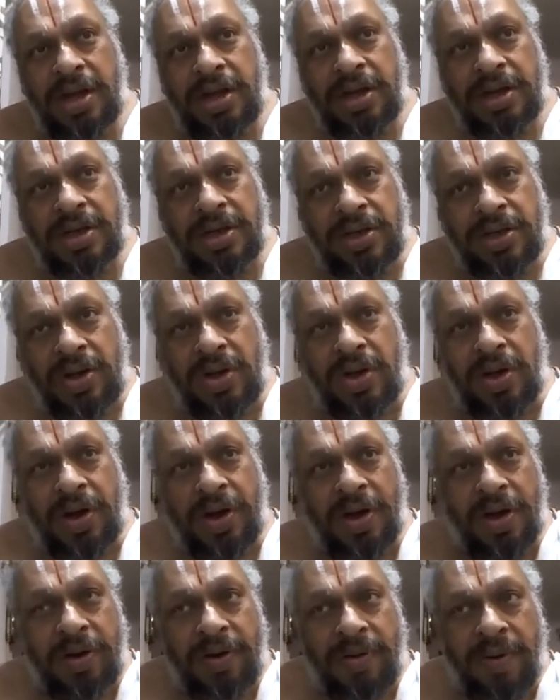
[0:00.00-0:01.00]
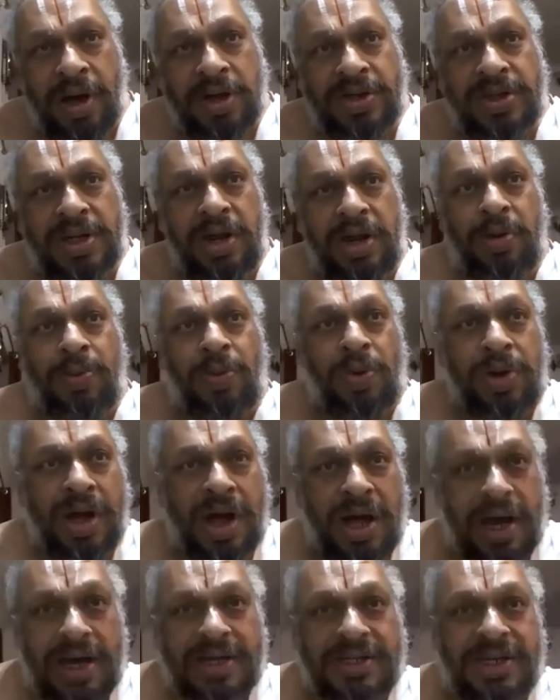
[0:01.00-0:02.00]
So Vasudeva
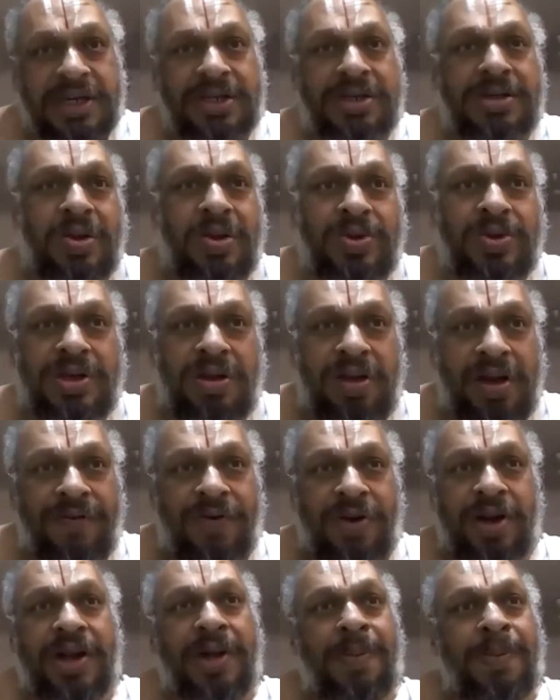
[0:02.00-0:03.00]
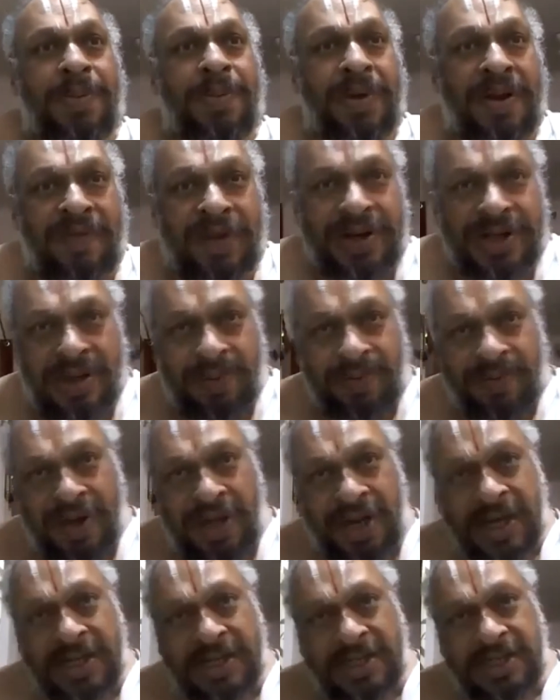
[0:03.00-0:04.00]
Punya is exclusively for temple worship,
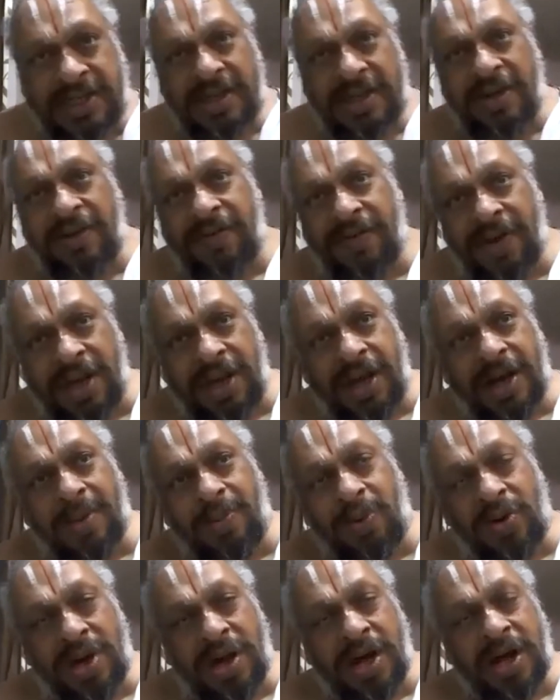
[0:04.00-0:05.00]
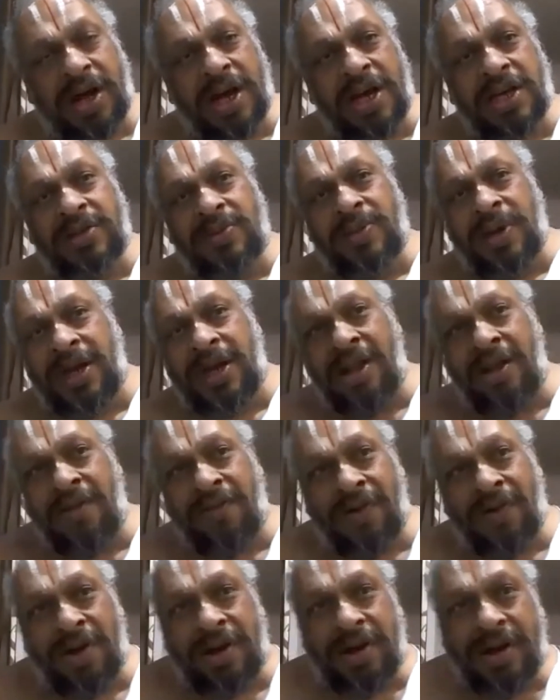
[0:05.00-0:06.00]
whereas Vaidika Punya is mainly
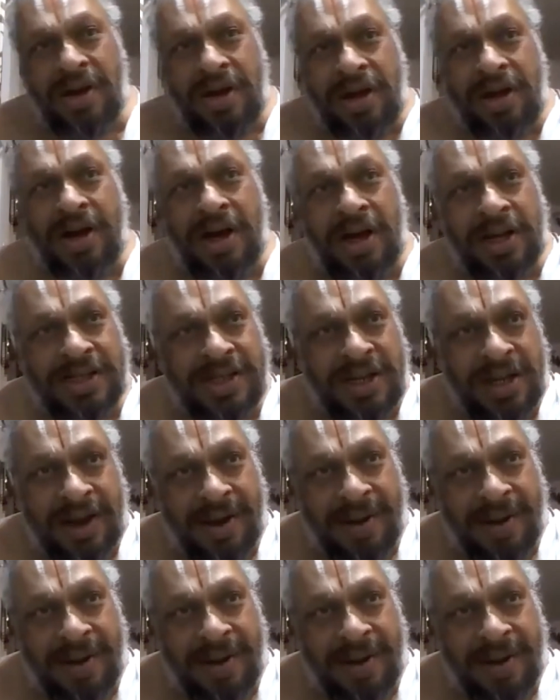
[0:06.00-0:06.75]
for Griha Archana,